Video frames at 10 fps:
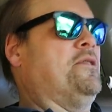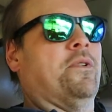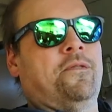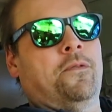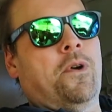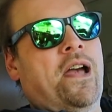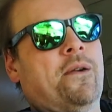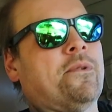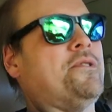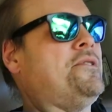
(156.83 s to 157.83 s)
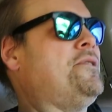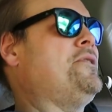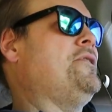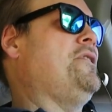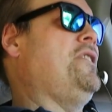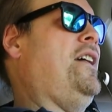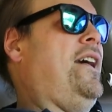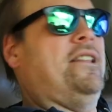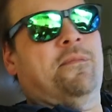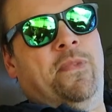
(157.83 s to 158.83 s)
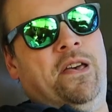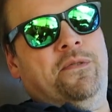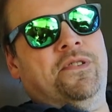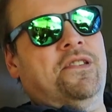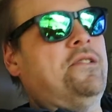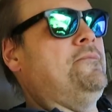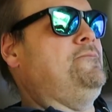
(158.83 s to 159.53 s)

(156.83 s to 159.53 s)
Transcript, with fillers: twenty-four hours at the most.